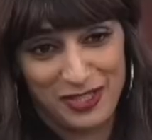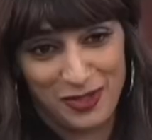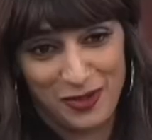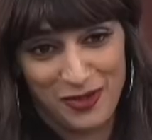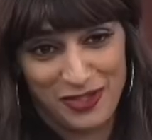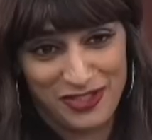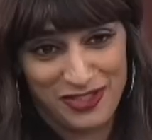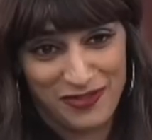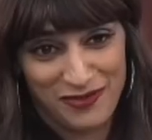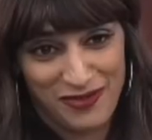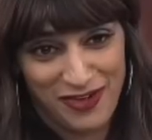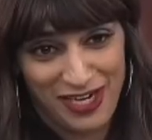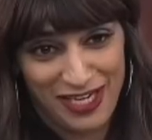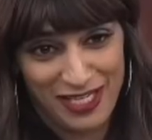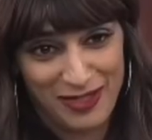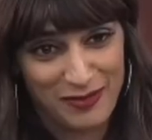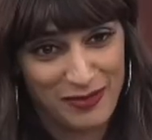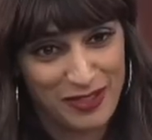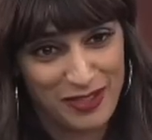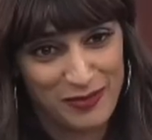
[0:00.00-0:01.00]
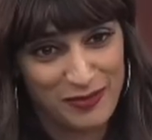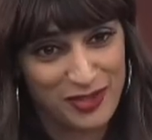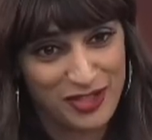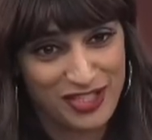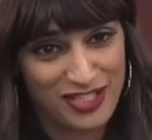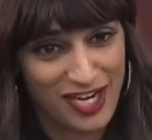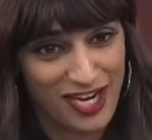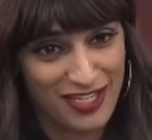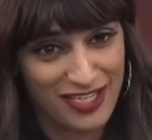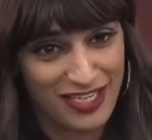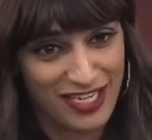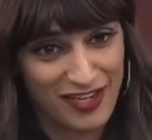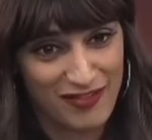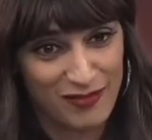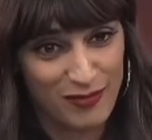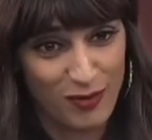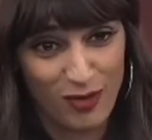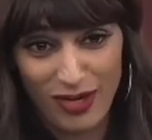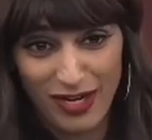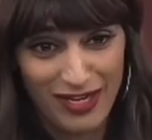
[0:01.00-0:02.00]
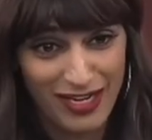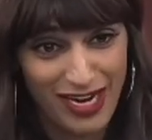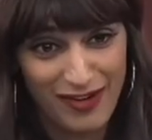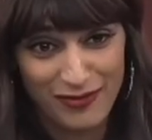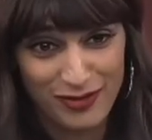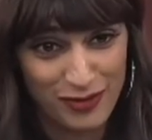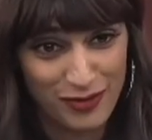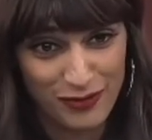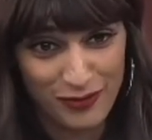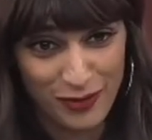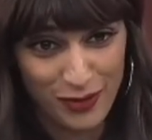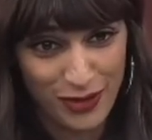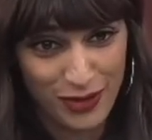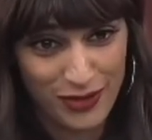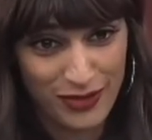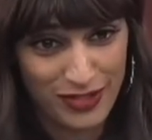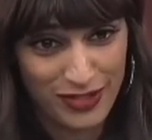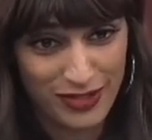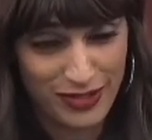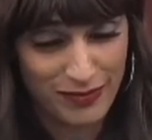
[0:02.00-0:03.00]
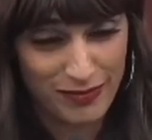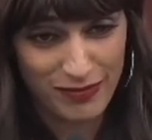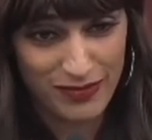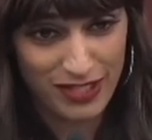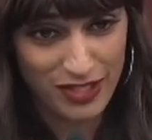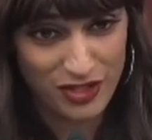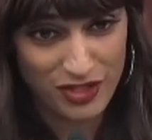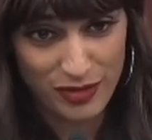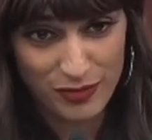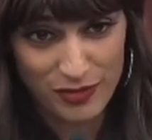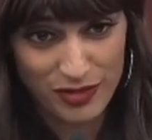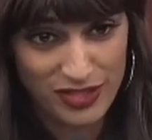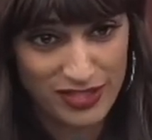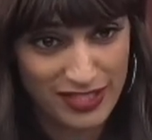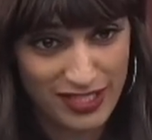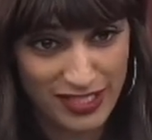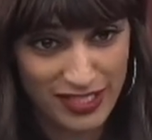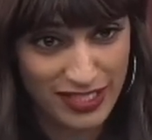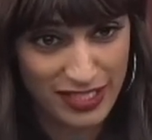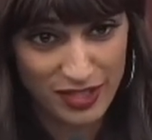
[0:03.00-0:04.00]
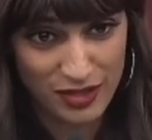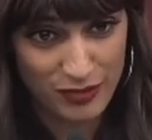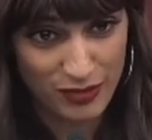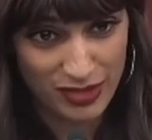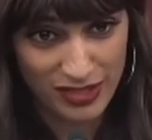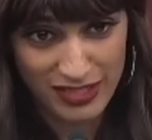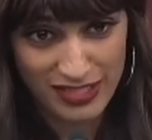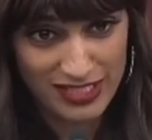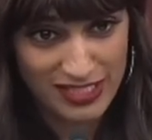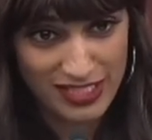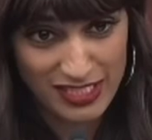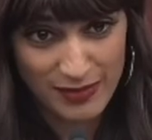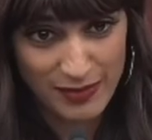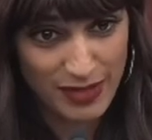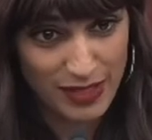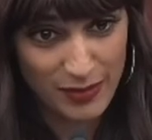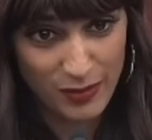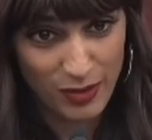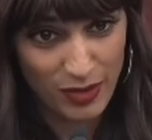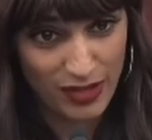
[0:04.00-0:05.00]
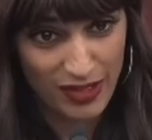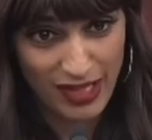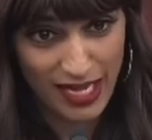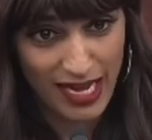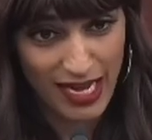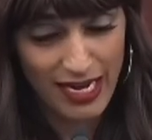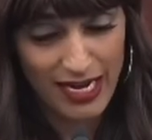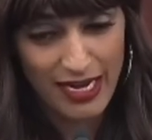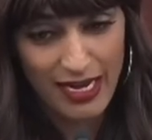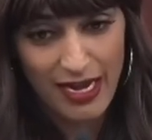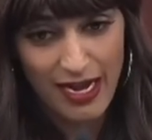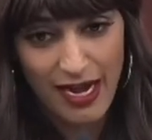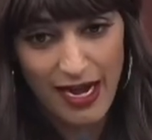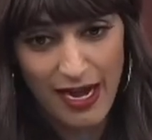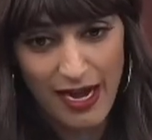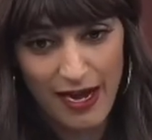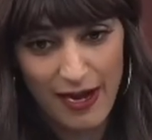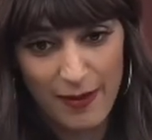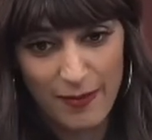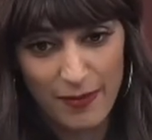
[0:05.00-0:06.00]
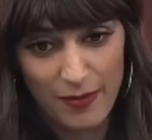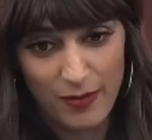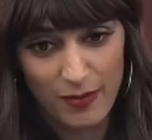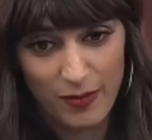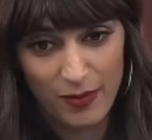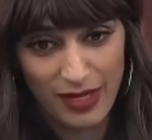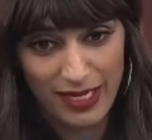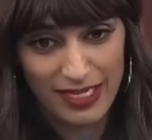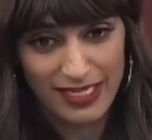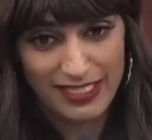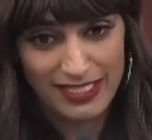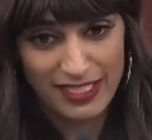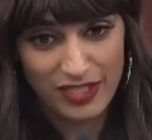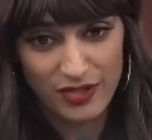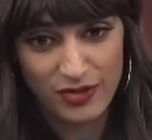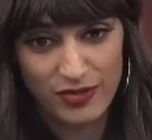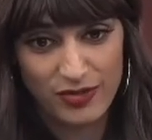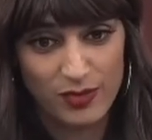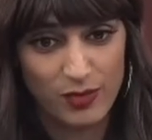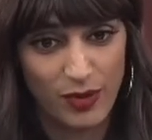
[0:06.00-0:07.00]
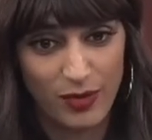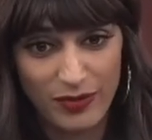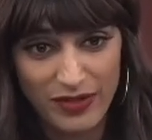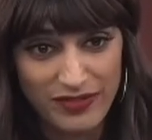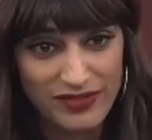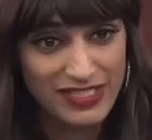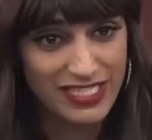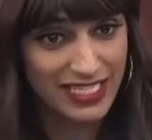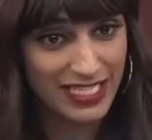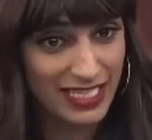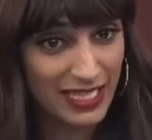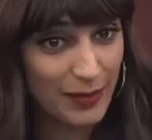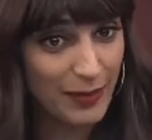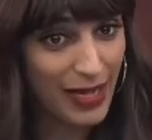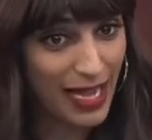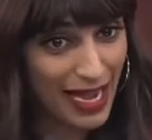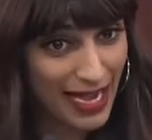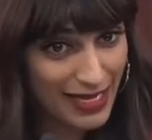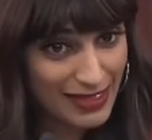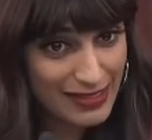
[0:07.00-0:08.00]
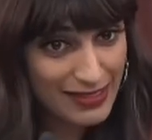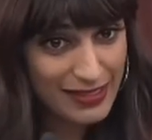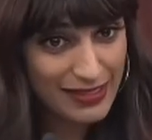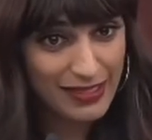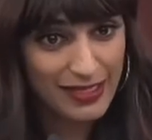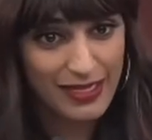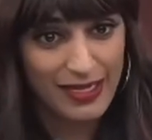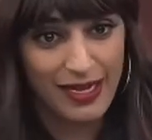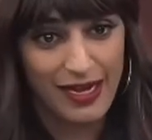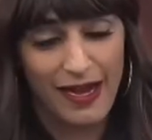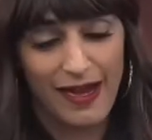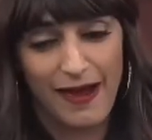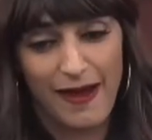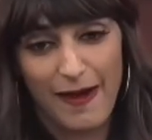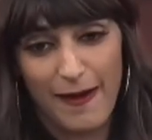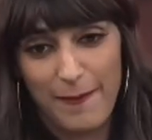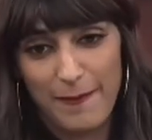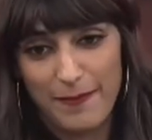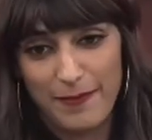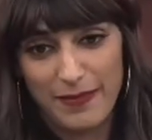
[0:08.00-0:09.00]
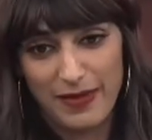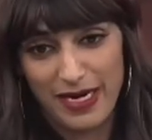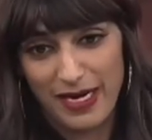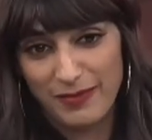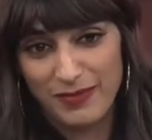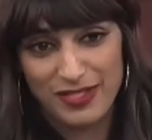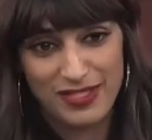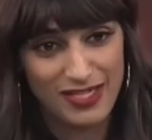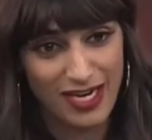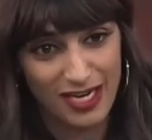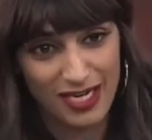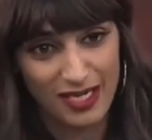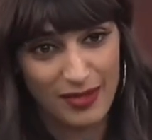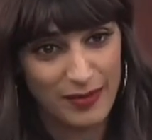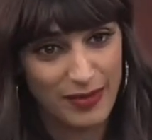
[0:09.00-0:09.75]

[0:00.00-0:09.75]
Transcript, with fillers: the question, Fadi, but I'm just not going to have more. I'd have to refer you to the Egyptians and the Israelis to speak more to that. Um, what I can tell you is what we've seen in the past, um, but I'm just not going to